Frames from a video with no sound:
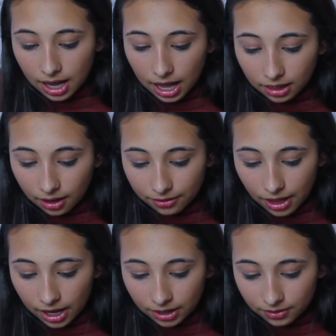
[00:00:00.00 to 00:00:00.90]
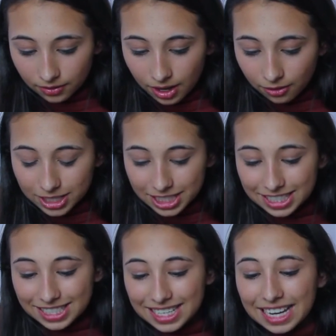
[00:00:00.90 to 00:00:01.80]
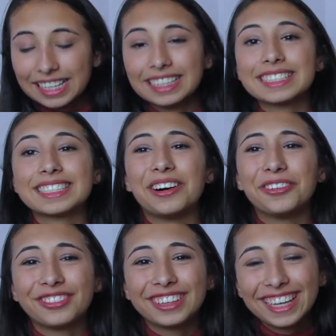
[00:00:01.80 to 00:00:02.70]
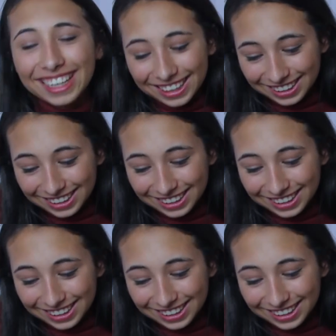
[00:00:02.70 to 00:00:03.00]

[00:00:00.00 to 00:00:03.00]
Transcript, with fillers: I love that. Was she just taking a selfie?